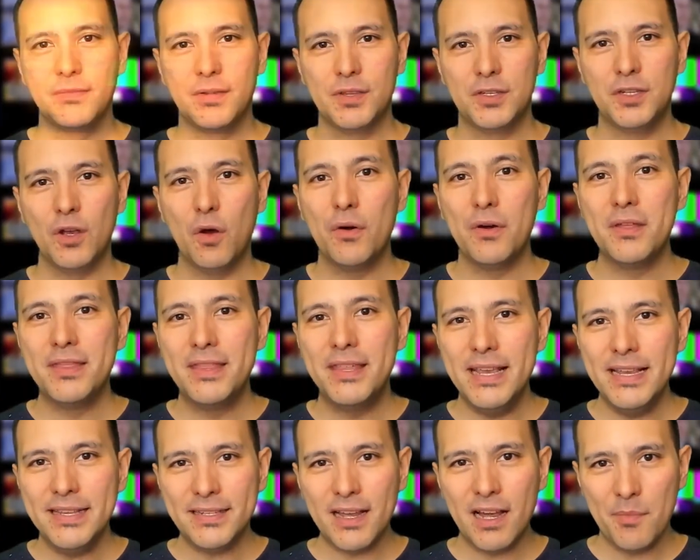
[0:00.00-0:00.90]
So
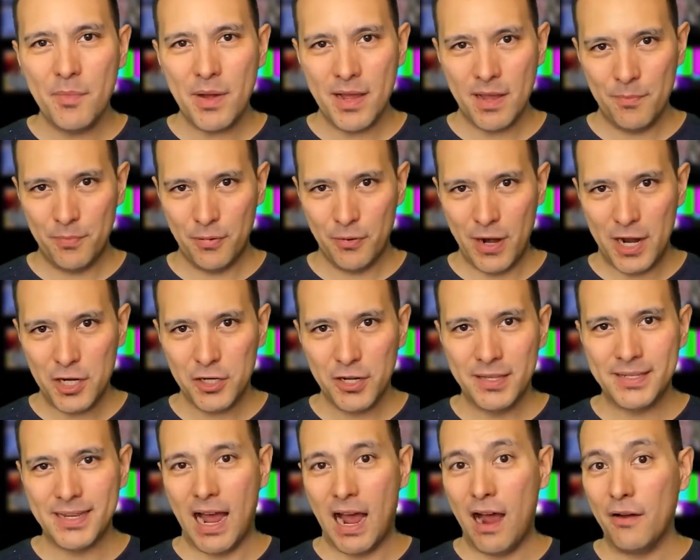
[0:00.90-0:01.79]
these are my
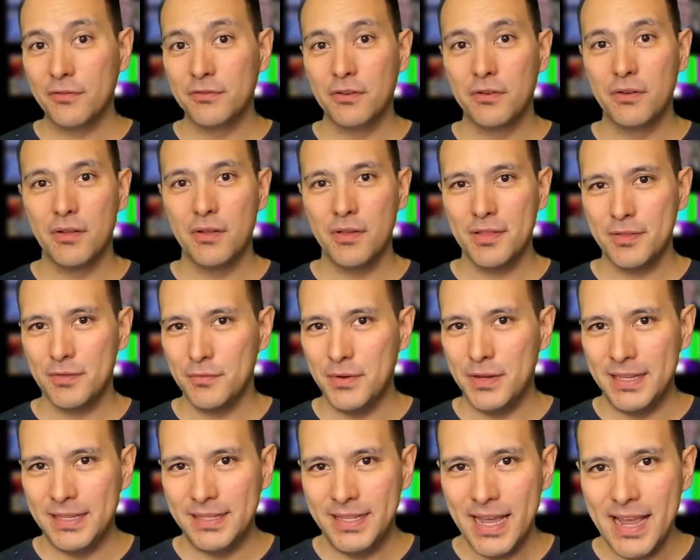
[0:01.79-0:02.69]
impressions after
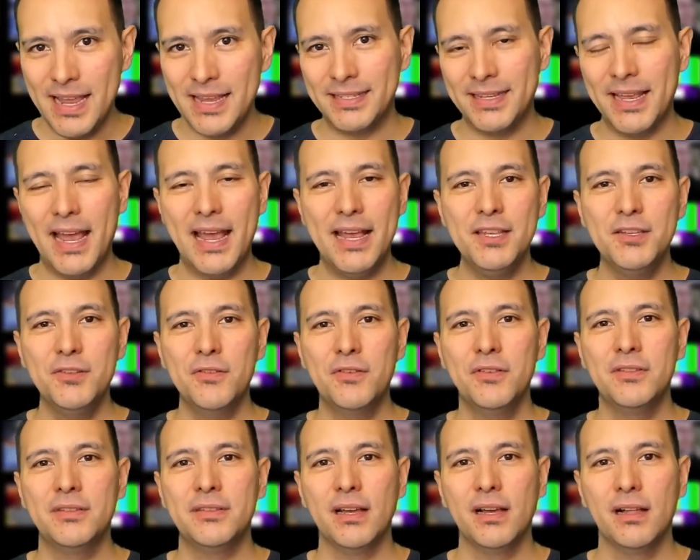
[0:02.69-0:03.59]
3 days. As you
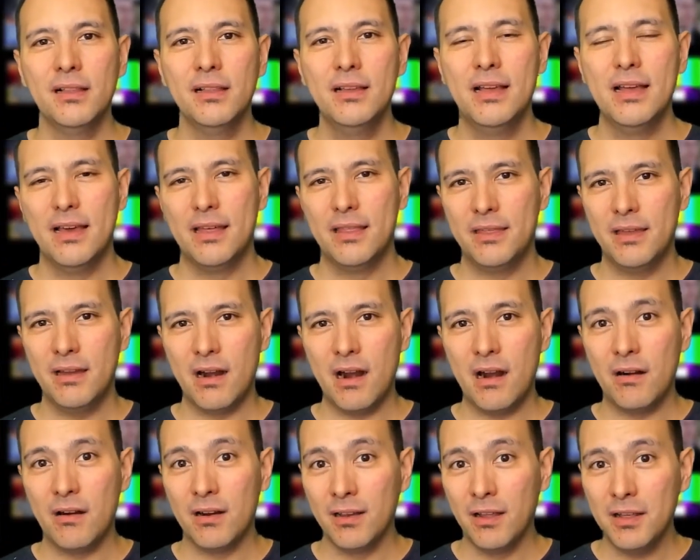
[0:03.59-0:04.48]
could tell, there
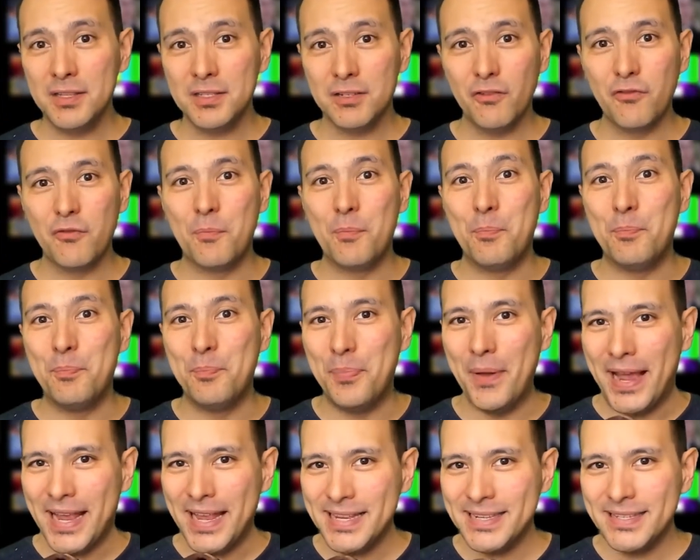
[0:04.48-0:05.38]
are lots of
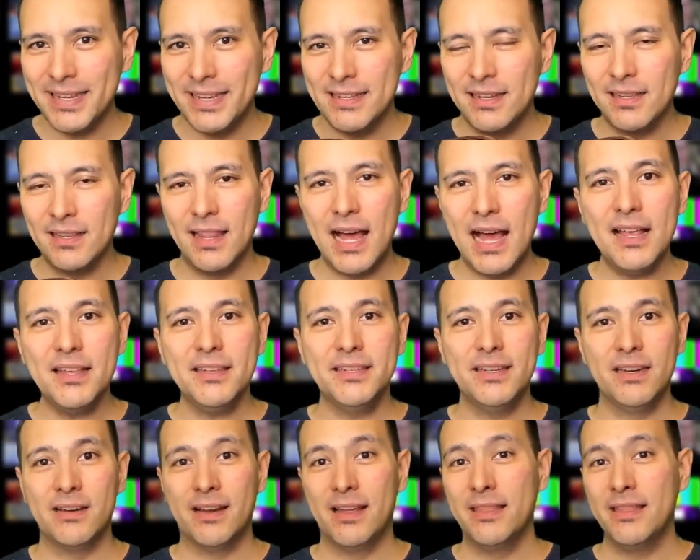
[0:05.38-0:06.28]
best in class
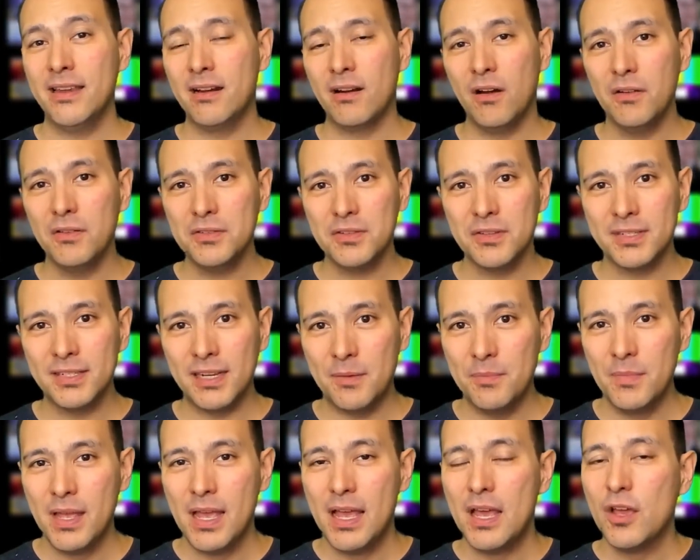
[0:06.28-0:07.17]
here, and there are also
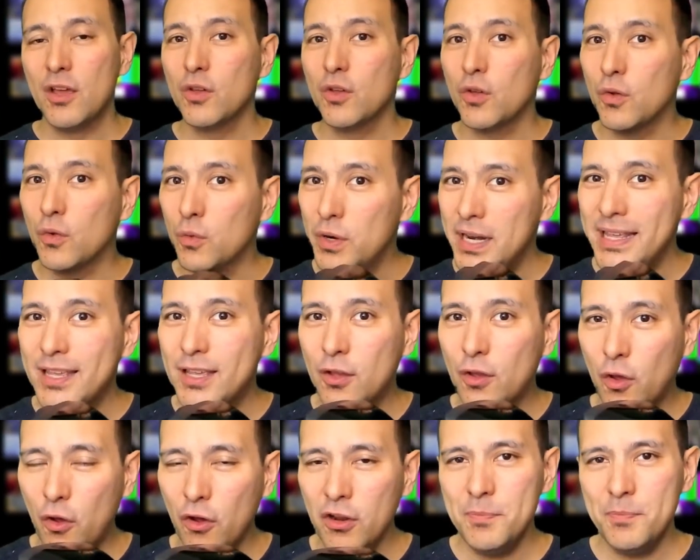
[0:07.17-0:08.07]
some really
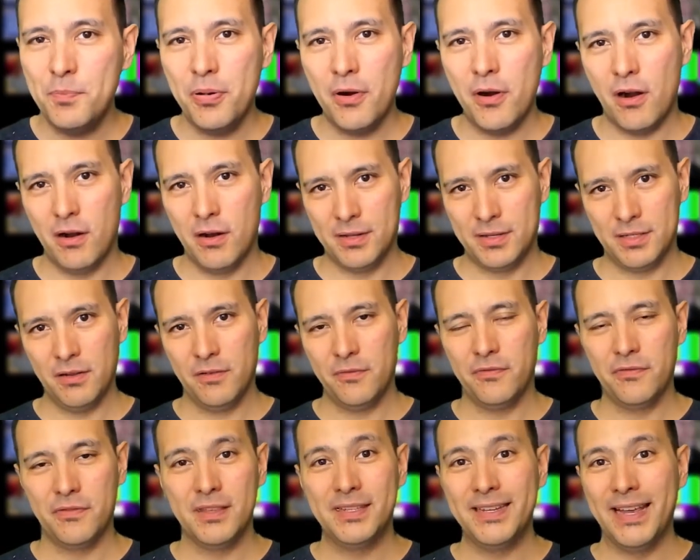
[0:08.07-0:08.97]
good parts
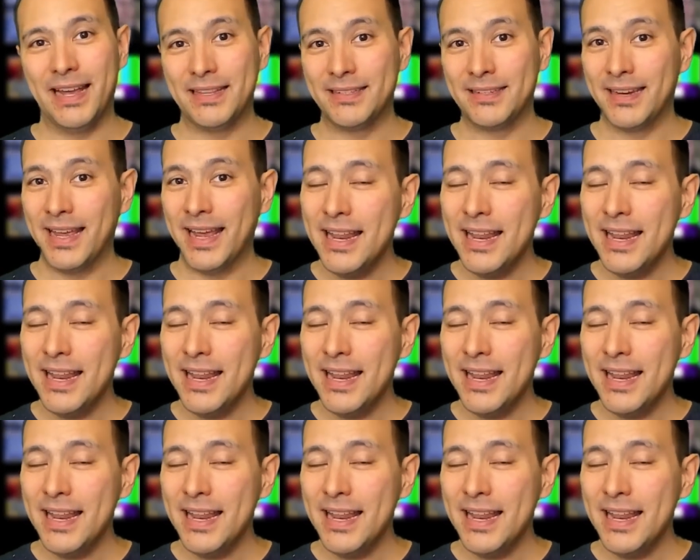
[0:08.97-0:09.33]
of this headset.